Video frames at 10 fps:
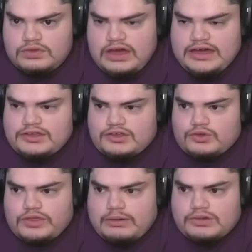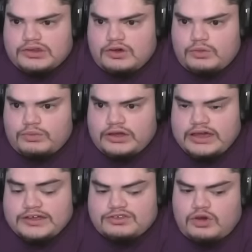I knew that was a home run.
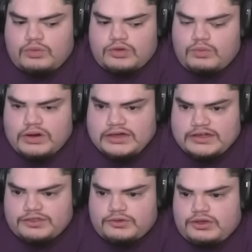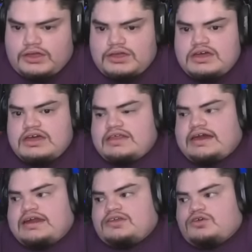I don't know why I threw it. Like,
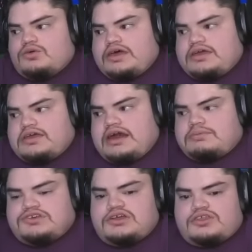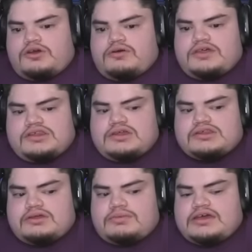I knew, like, yeah, I'm just gonna throw this and it's
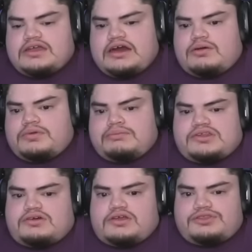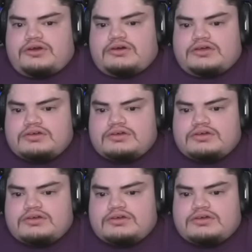gonna be hit out, but I'm still gonna throw it.